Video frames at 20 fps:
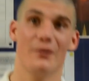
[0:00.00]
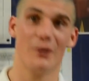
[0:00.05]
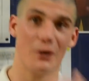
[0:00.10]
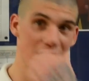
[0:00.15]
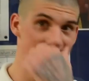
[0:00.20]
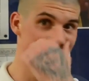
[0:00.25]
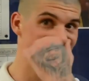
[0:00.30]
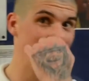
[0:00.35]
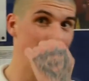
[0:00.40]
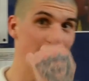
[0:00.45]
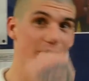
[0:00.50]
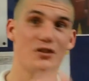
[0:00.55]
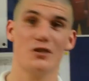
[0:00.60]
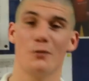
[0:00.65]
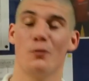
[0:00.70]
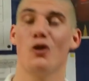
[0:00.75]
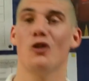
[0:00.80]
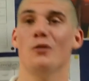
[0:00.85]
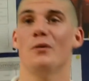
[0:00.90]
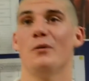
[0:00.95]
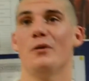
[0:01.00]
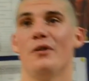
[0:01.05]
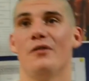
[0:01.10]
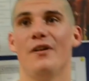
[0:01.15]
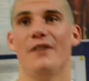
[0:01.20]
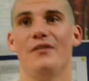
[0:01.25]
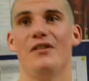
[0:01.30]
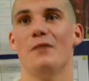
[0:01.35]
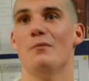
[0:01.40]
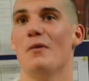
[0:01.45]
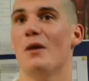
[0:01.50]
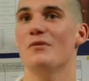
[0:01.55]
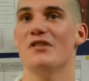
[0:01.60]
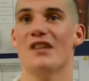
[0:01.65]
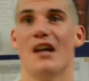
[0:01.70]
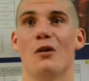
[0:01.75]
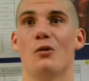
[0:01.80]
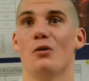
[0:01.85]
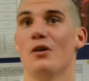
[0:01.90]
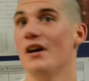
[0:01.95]
Like I say, they've supported me with 15 months
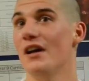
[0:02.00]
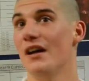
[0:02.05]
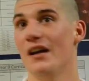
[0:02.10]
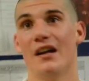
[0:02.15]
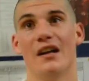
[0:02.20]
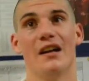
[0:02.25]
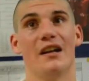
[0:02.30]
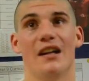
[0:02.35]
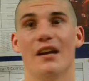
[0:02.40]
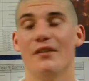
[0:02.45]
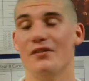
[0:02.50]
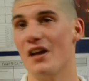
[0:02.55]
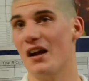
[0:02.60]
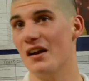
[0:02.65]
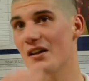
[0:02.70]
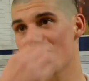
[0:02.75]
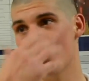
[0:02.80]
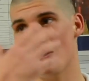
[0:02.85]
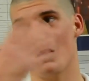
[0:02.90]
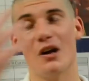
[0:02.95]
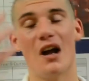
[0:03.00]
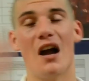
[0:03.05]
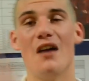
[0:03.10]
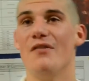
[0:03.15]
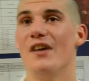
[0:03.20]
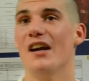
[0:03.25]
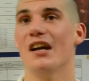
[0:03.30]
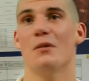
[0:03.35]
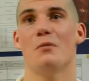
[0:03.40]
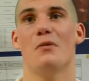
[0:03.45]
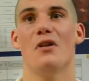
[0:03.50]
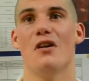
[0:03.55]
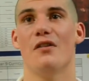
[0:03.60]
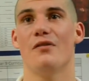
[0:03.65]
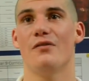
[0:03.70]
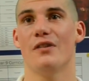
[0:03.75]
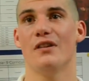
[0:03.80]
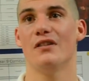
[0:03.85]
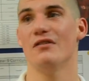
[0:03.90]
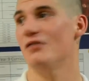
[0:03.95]
out, and they've done it, so I can't thank them enough.
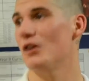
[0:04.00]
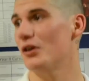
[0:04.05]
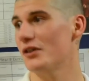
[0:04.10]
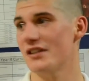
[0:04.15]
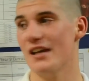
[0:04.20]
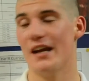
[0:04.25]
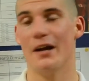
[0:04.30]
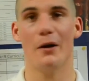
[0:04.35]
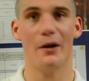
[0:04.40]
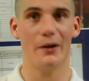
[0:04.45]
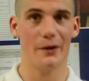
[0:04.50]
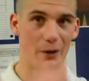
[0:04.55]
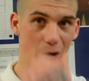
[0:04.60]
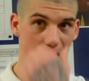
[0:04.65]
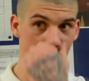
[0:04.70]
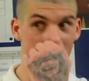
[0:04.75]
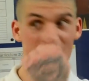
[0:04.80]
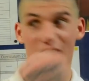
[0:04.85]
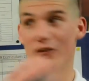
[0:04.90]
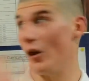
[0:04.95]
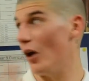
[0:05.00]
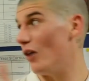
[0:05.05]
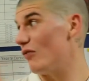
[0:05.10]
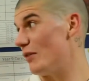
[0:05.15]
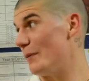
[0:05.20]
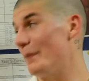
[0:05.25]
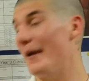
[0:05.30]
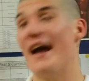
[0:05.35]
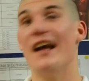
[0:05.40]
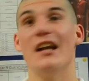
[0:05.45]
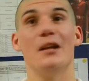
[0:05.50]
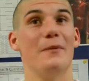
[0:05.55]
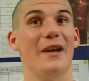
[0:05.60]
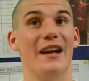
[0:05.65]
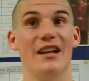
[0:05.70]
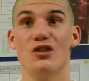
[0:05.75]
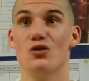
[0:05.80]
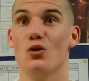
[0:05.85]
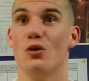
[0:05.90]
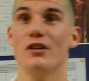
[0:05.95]
And like I say, hopefully I'll repay them. They
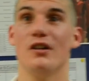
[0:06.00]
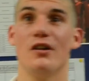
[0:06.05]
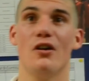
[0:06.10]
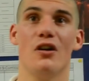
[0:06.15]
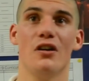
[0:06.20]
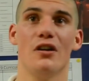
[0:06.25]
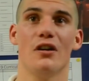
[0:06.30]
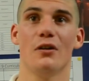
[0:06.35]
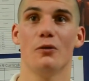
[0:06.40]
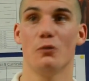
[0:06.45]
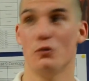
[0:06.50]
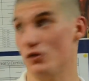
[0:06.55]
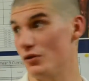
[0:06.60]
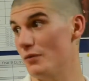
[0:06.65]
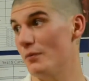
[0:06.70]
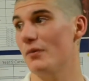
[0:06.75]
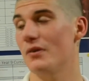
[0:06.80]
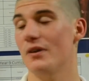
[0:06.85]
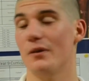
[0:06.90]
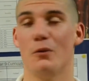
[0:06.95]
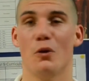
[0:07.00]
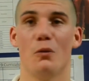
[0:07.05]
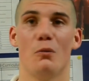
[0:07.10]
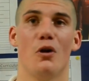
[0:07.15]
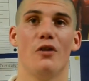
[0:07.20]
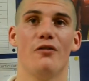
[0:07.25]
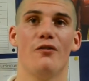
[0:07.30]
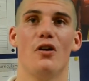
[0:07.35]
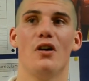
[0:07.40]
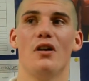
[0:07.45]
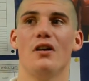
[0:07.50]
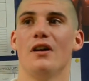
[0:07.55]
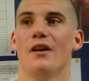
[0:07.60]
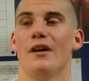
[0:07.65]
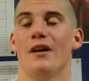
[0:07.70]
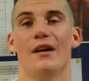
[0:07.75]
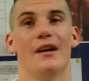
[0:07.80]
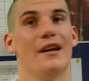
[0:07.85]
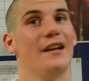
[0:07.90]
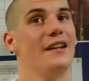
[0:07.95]
enjoyed the night, my fight.
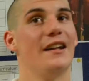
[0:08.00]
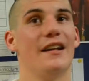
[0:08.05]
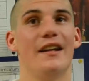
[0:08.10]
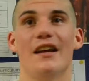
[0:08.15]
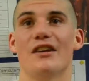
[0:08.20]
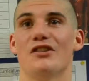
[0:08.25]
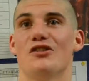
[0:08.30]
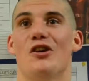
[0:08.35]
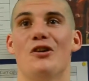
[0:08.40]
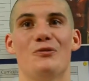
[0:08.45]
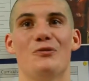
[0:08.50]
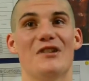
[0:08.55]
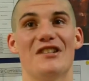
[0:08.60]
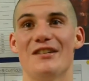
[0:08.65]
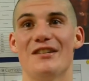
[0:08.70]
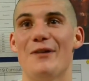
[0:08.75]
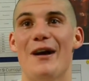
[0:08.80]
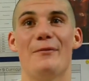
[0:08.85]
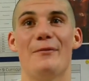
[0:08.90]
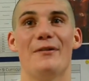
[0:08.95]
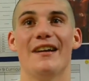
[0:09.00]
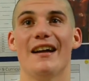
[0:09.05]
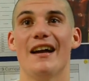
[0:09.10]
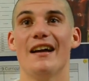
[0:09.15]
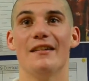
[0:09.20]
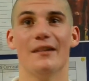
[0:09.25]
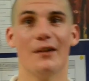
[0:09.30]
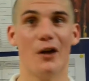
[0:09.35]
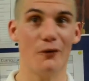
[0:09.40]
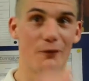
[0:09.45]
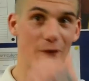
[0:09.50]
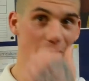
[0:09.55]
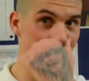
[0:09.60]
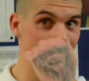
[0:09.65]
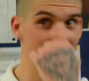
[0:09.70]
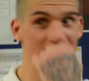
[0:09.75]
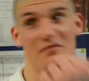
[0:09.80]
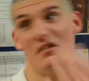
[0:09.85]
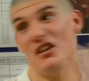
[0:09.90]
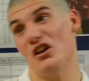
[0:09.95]
And then next time, we'll see what happens again. Hopefully
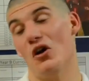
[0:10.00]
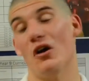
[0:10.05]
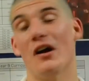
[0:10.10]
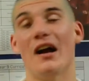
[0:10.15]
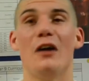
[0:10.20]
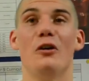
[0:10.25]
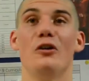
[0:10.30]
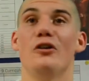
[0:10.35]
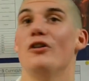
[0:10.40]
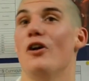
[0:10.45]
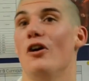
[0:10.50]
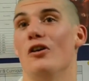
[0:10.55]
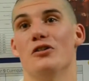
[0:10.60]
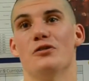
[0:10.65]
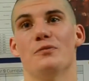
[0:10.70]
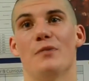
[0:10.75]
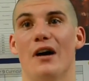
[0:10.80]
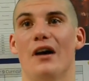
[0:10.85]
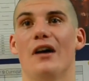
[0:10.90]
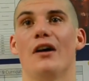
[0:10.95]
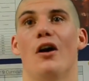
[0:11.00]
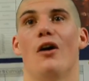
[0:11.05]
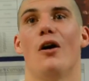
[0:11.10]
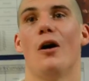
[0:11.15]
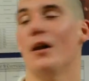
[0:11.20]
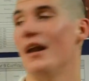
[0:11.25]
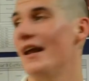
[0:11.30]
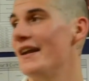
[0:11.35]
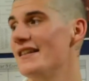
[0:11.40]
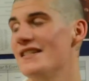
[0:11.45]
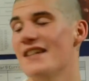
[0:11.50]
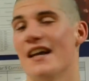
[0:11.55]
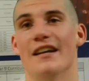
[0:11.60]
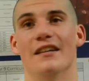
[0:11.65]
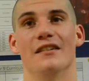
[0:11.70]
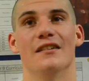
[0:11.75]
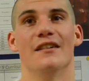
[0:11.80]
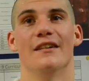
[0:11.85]
a knockout, who knows, but I'll entertain.